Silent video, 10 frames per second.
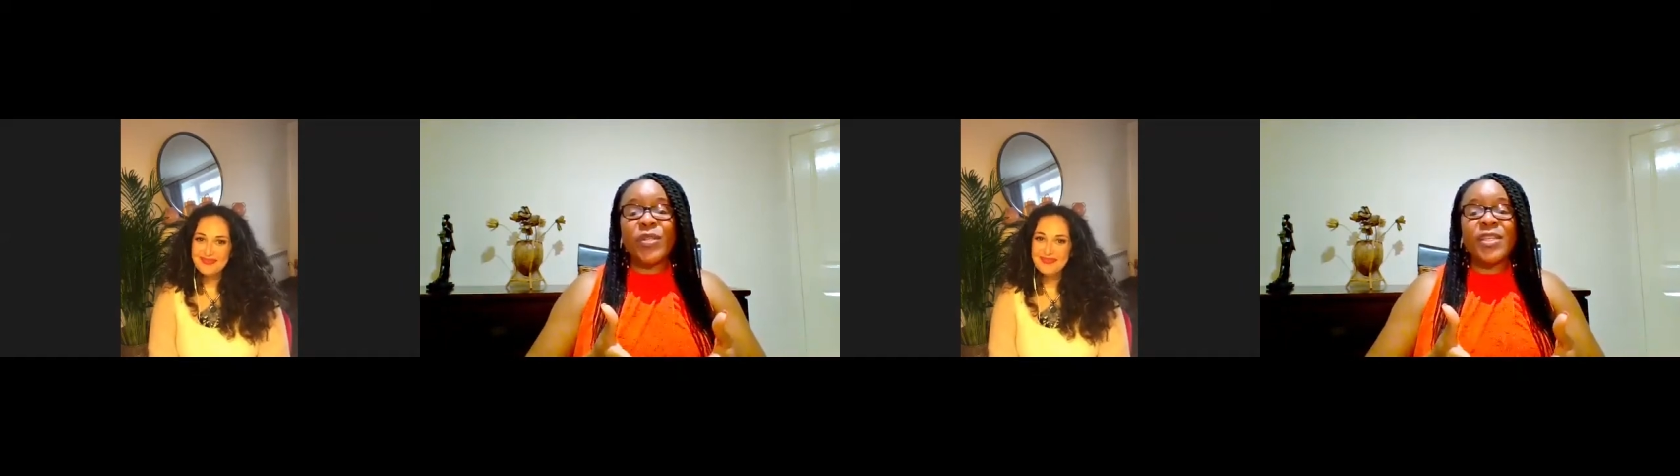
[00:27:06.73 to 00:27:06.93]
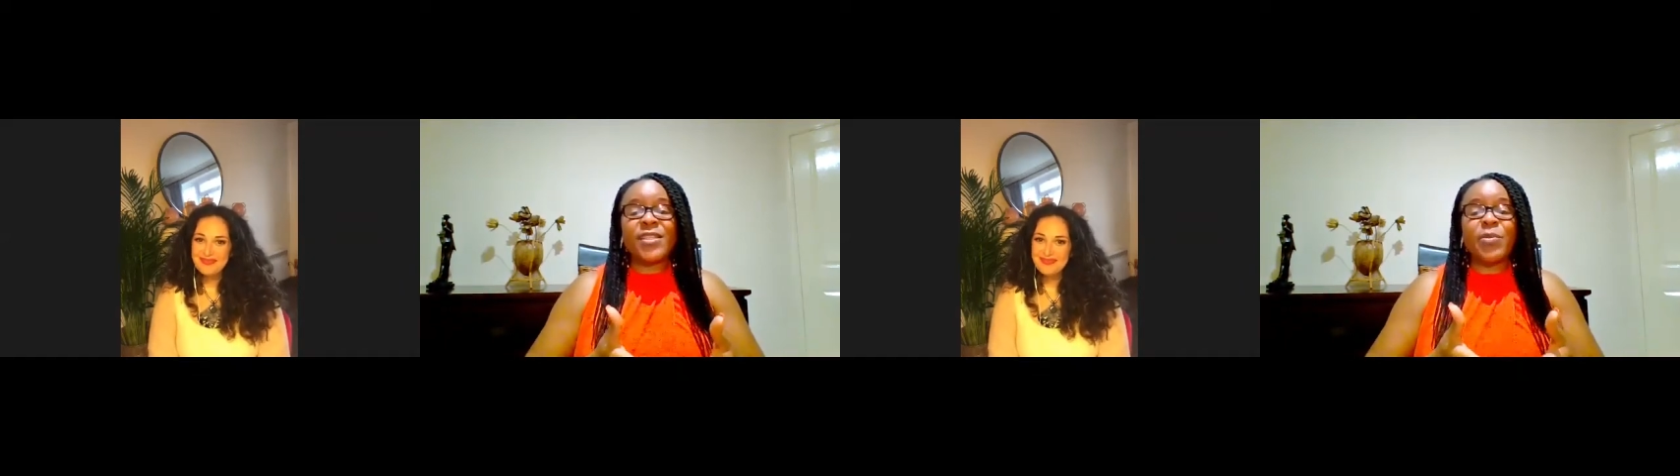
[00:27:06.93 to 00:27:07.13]

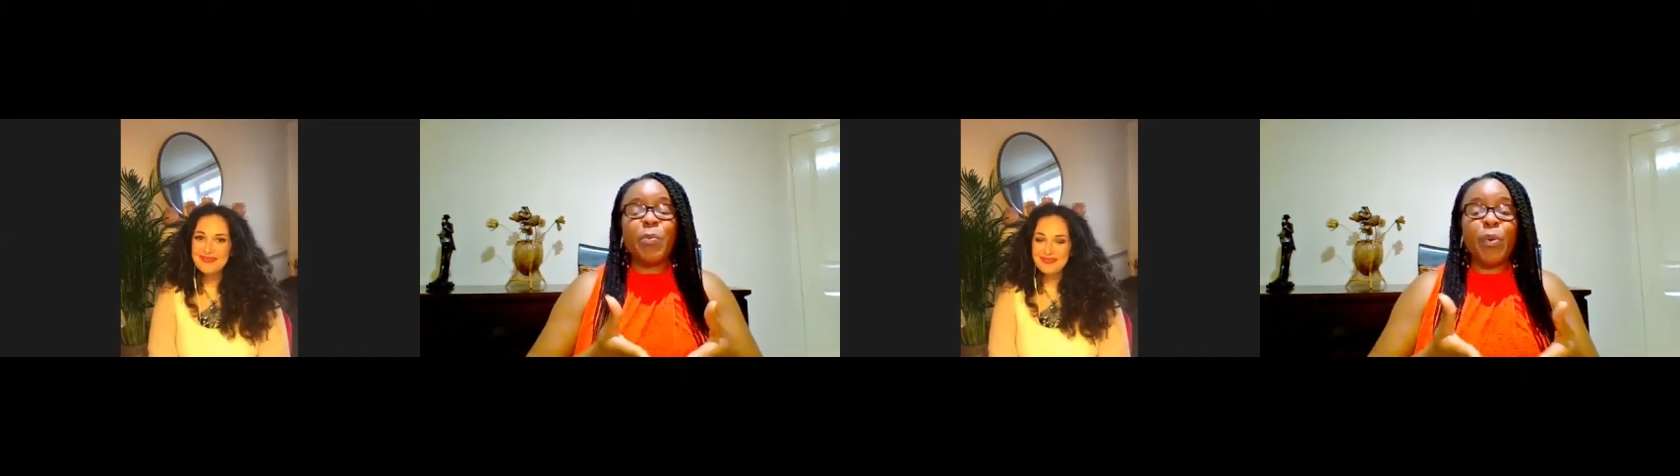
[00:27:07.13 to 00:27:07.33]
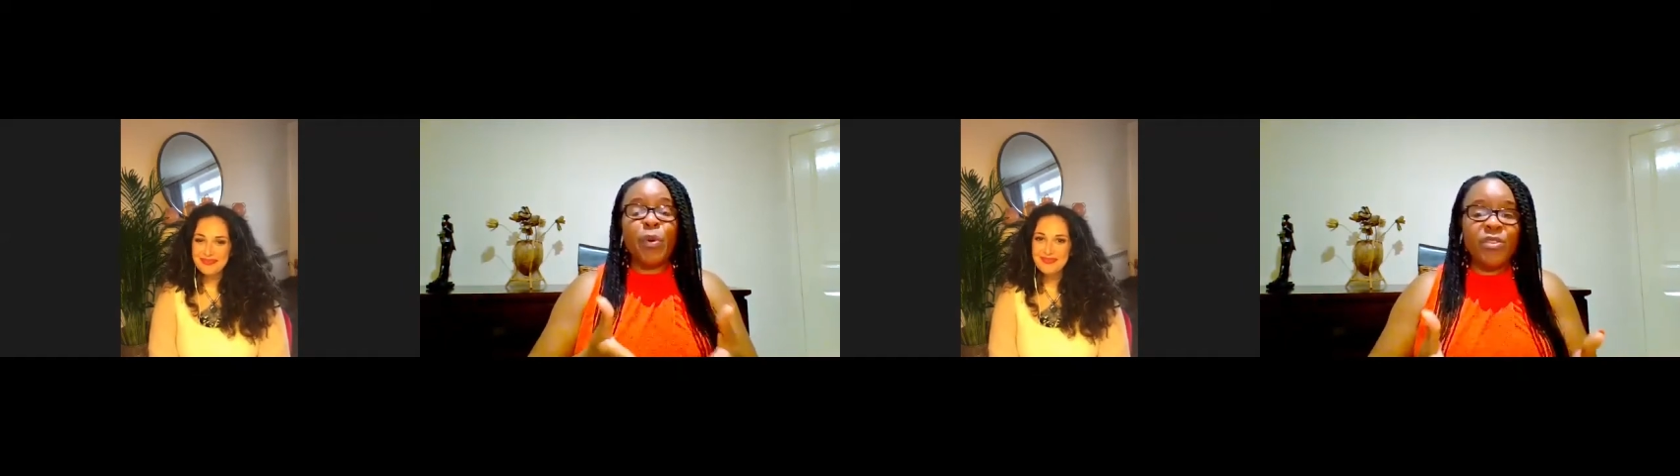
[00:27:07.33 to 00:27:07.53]
it's a
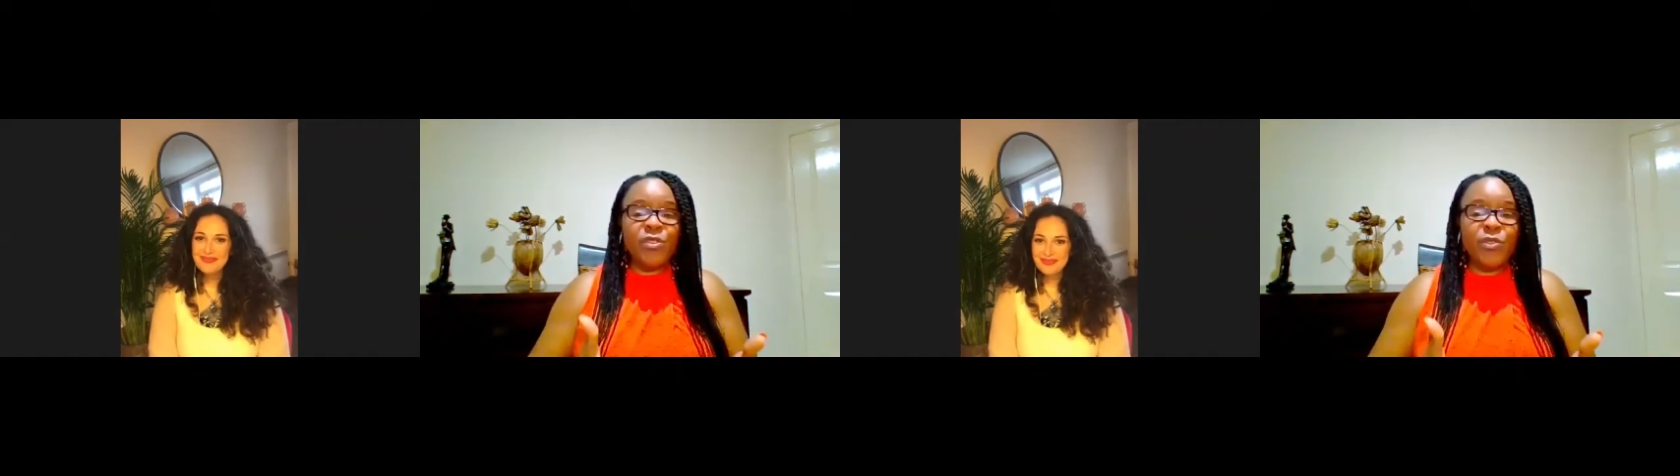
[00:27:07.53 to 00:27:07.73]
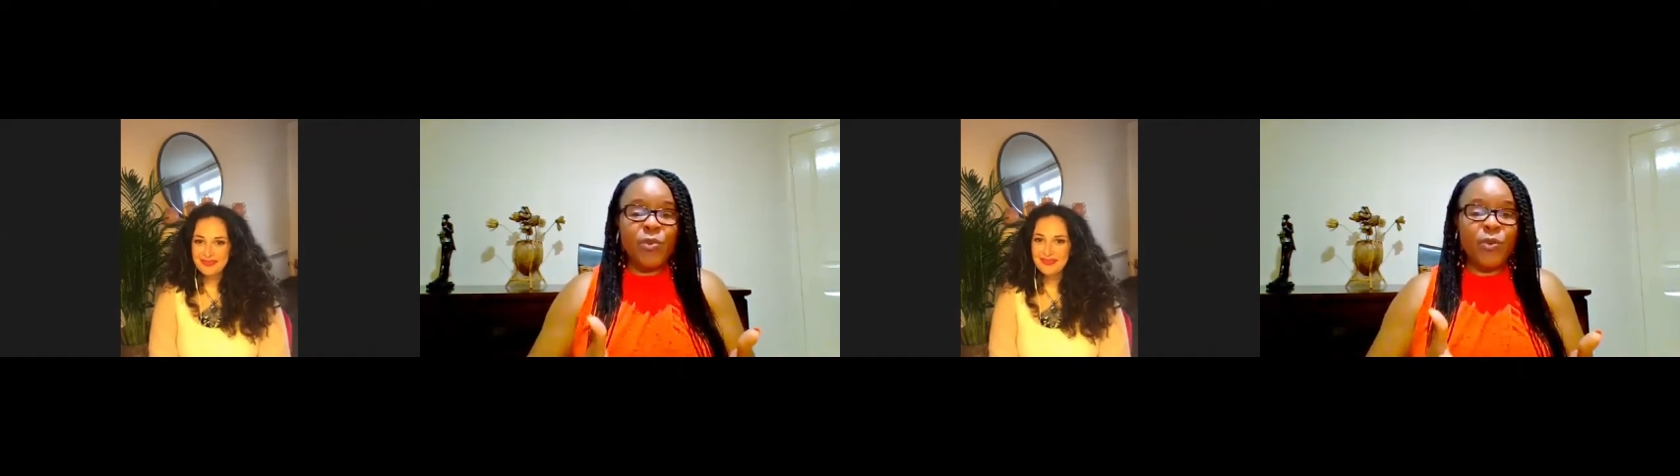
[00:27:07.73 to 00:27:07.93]

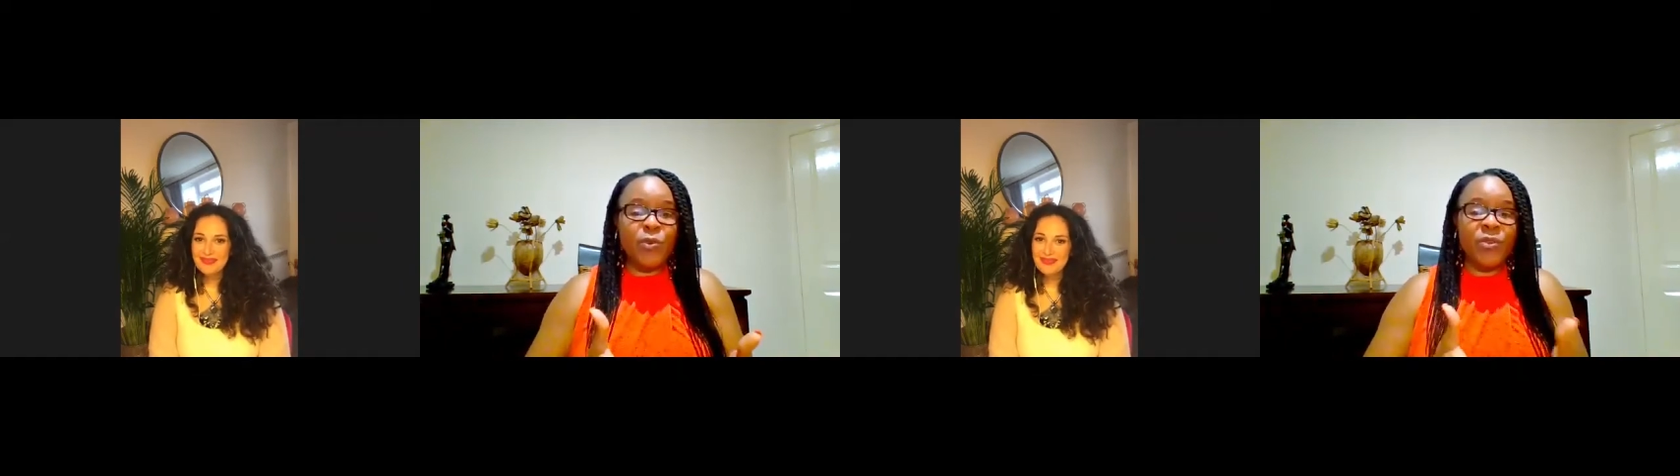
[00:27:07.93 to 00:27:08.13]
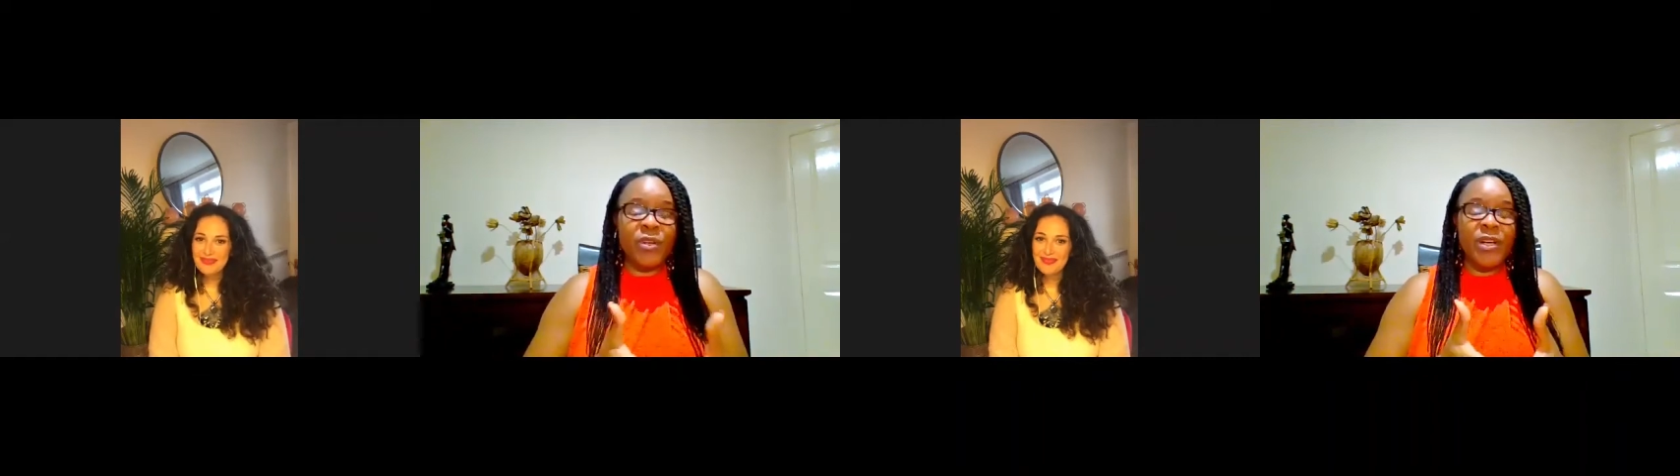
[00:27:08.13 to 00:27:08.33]

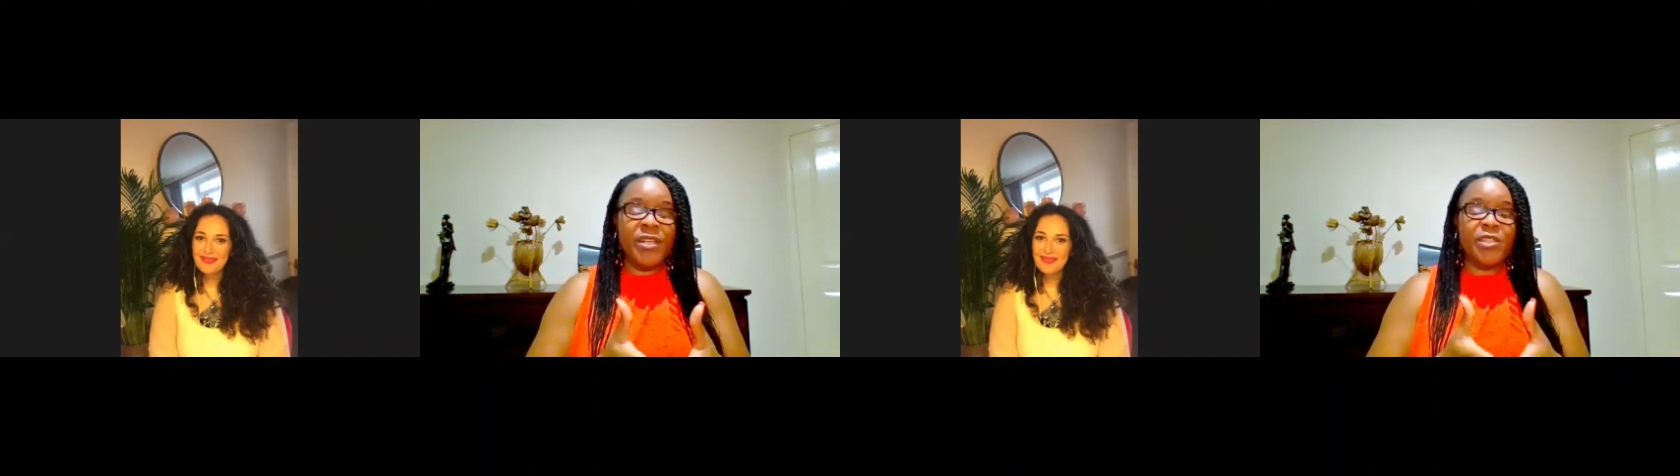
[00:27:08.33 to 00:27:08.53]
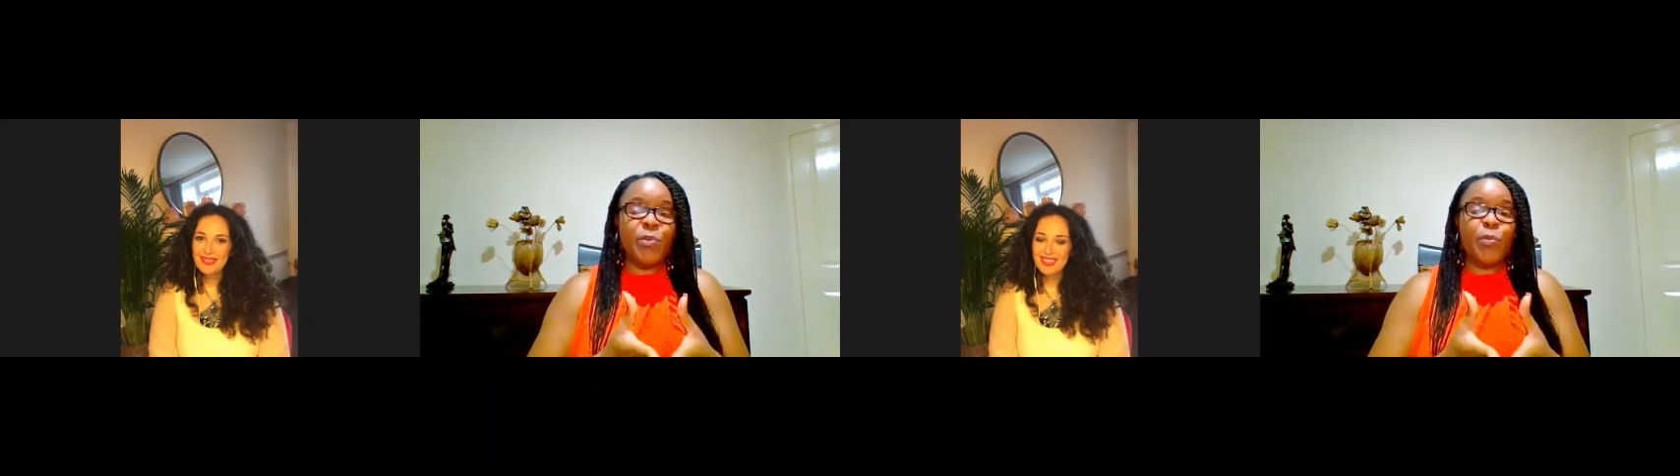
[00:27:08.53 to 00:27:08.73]

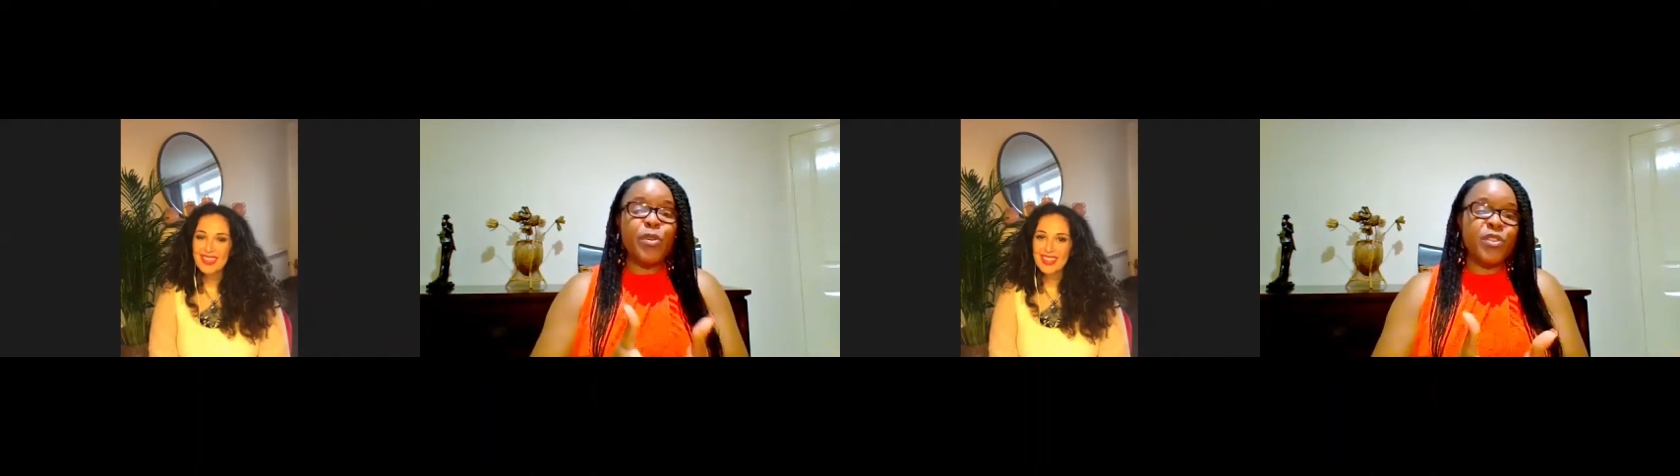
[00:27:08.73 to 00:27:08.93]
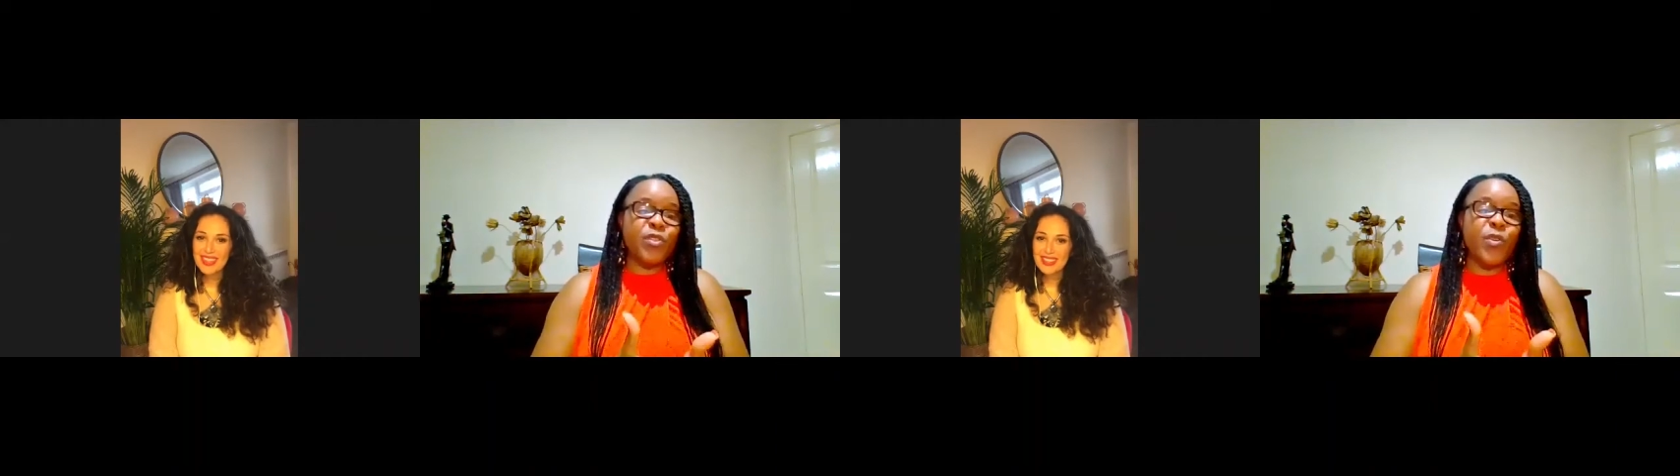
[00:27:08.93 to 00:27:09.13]

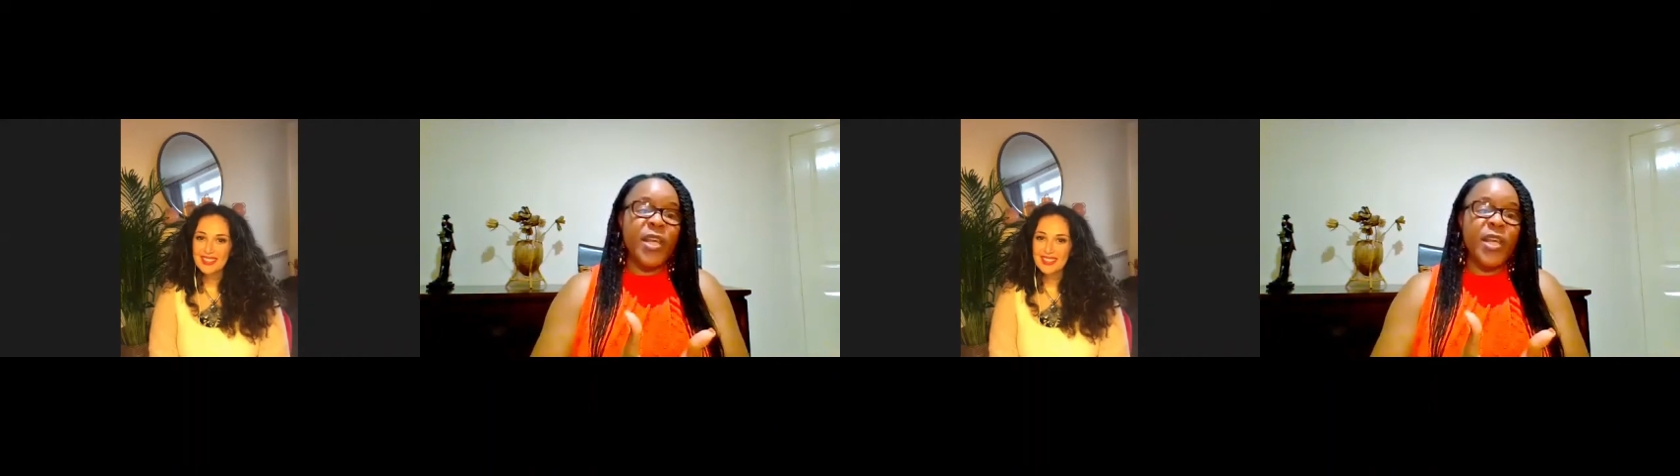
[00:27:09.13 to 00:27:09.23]
personal